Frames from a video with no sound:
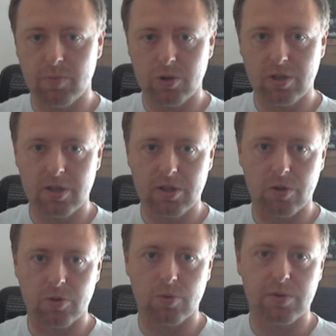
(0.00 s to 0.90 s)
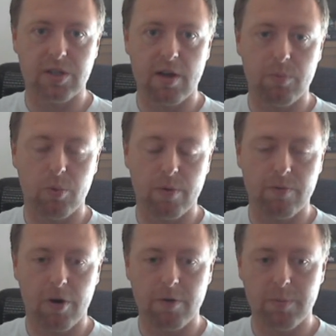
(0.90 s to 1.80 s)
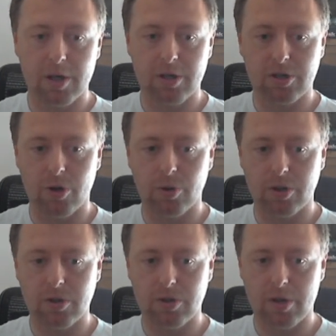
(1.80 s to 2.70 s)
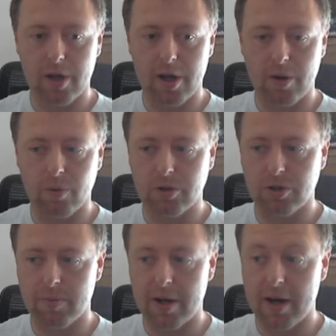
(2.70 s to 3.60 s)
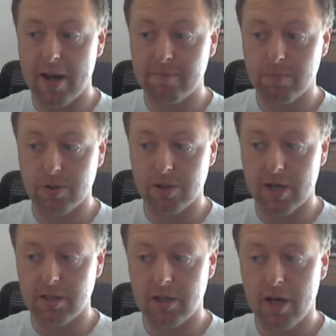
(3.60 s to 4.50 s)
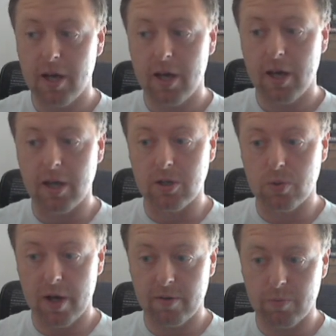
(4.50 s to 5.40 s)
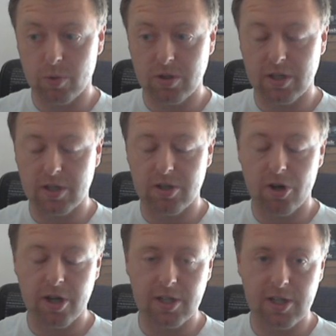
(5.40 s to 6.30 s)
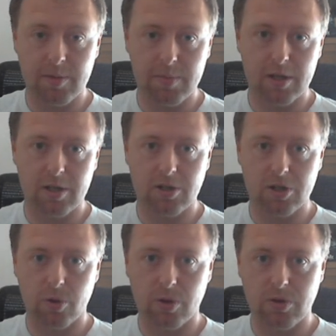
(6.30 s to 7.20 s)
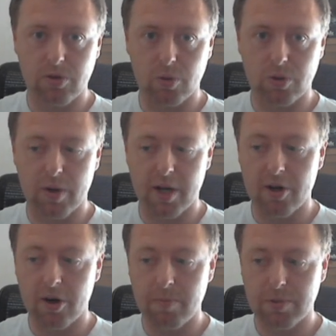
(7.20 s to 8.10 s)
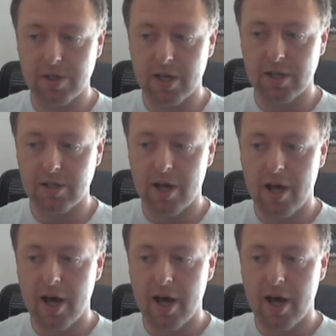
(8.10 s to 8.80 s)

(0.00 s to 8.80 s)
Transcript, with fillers: months, this goes up to 7.5 million tokens, uh, which is about 11% in 12 months, it's 19 million tokens or 29%.